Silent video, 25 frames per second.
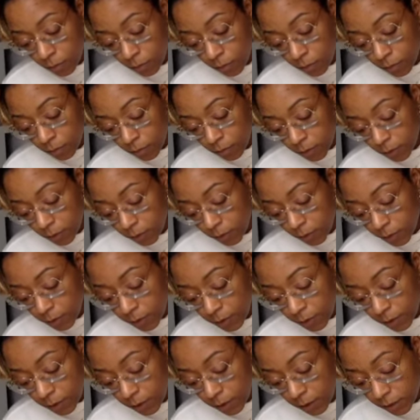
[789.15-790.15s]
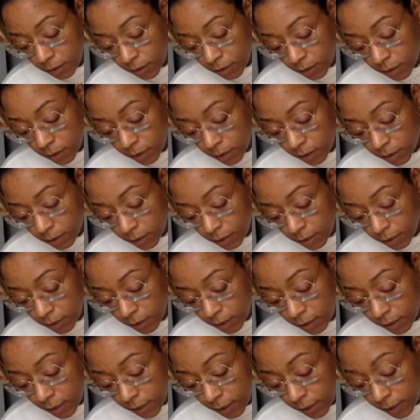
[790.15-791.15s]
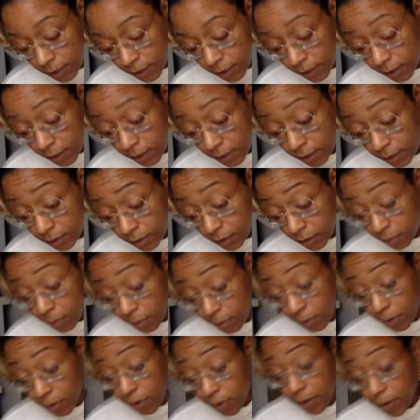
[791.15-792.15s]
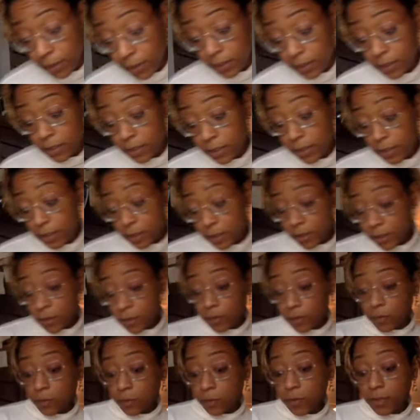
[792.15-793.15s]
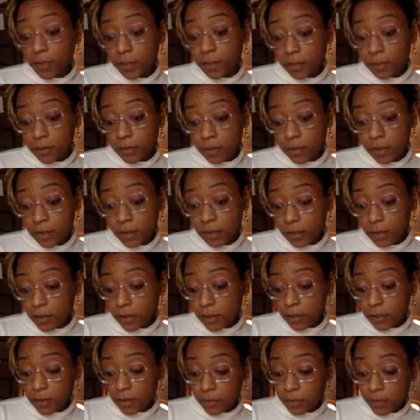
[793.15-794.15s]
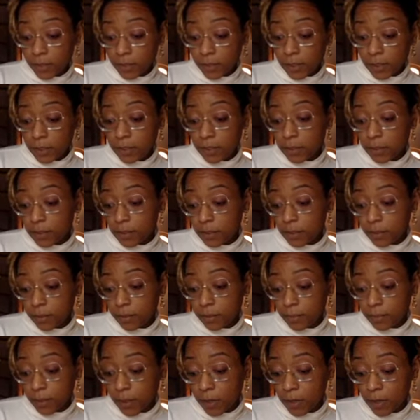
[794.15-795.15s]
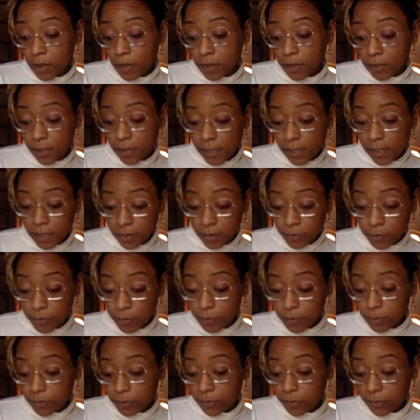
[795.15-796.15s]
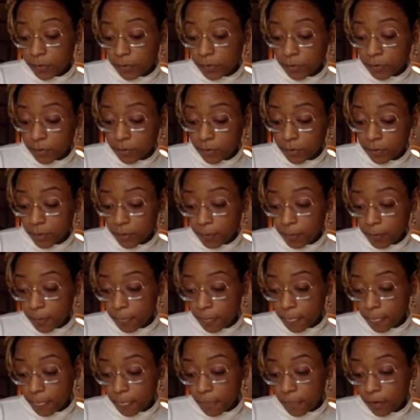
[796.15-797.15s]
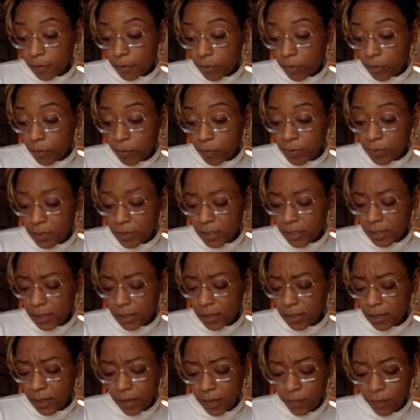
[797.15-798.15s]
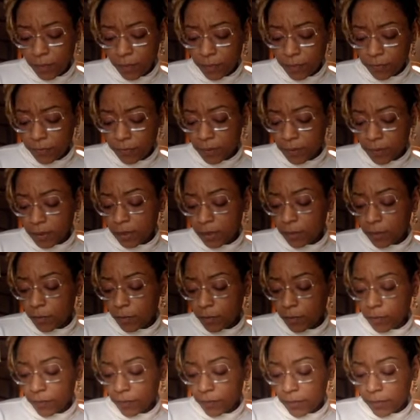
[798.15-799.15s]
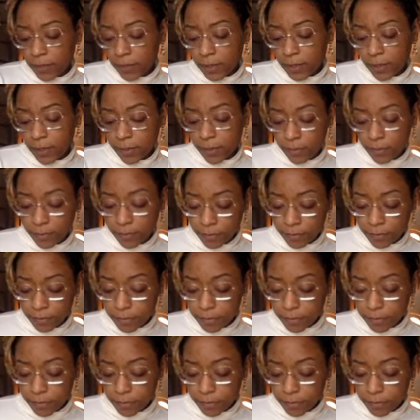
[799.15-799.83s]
Someone's indecision, hesitation, or procrastination is what ended this relationship and caused a lot of wounds. Someone was in, had one foot in and one foot out.